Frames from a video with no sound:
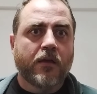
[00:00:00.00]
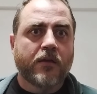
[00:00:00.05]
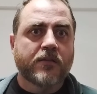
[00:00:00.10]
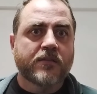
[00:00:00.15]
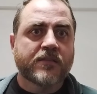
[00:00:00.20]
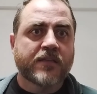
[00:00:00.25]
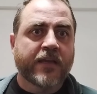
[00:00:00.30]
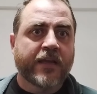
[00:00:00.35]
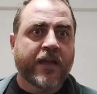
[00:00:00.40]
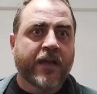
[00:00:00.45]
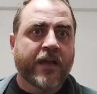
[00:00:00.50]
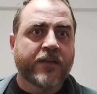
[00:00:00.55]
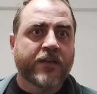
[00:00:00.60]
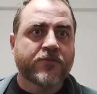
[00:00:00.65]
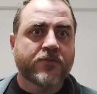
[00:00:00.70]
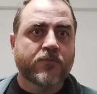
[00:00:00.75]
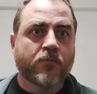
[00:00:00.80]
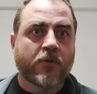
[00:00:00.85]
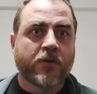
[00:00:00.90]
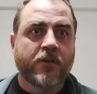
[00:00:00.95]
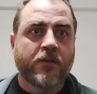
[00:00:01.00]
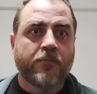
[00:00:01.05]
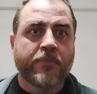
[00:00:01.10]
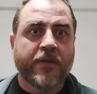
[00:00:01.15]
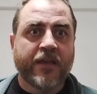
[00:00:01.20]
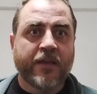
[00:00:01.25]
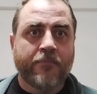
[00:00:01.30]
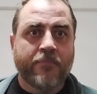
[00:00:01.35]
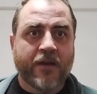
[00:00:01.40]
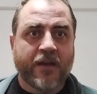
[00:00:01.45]
psychiatrists where you
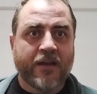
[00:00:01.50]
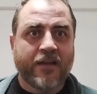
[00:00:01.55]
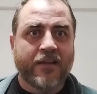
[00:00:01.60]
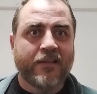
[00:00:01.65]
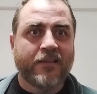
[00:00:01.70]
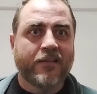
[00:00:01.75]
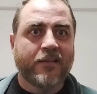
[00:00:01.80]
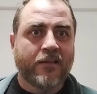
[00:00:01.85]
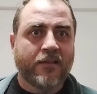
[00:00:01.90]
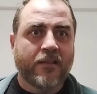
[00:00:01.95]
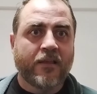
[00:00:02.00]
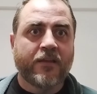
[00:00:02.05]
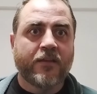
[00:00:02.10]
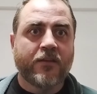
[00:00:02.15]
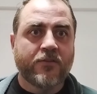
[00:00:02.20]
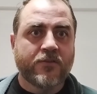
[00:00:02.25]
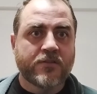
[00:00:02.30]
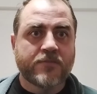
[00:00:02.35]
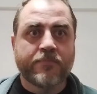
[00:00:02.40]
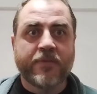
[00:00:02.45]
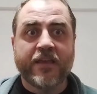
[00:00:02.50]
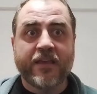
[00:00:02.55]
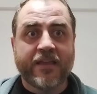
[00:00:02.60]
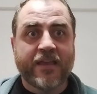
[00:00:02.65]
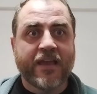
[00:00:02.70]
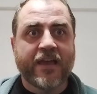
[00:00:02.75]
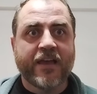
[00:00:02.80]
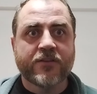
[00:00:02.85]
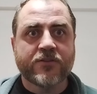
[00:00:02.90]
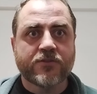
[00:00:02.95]
pay you just pay
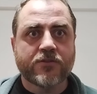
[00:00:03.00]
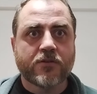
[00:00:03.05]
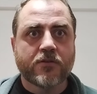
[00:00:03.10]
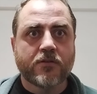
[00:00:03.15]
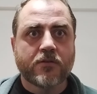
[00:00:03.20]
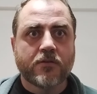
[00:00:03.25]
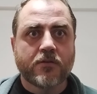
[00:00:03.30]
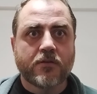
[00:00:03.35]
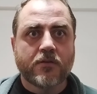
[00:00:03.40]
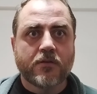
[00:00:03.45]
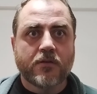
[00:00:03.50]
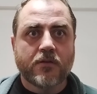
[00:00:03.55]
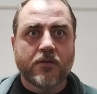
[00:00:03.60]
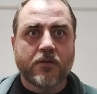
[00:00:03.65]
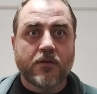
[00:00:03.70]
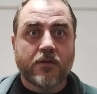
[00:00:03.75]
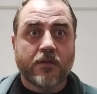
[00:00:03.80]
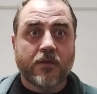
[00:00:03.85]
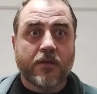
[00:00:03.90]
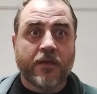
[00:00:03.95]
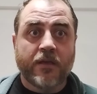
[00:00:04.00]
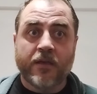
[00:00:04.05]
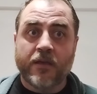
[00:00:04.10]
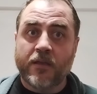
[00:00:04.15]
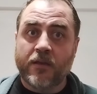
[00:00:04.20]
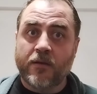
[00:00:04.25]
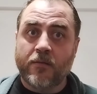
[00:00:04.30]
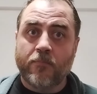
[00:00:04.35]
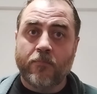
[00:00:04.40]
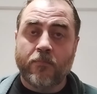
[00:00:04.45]
cash.
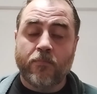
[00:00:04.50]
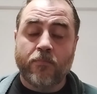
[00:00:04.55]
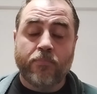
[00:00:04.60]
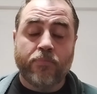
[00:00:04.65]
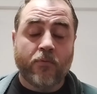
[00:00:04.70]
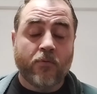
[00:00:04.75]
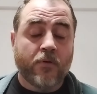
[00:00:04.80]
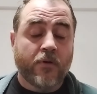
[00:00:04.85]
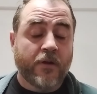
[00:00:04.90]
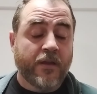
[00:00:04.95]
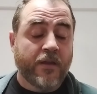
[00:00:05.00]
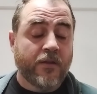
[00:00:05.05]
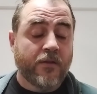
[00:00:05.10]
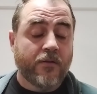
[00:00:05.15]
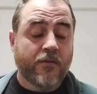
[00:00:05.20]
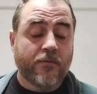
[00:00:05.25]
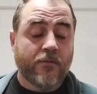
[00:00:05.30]
And boy,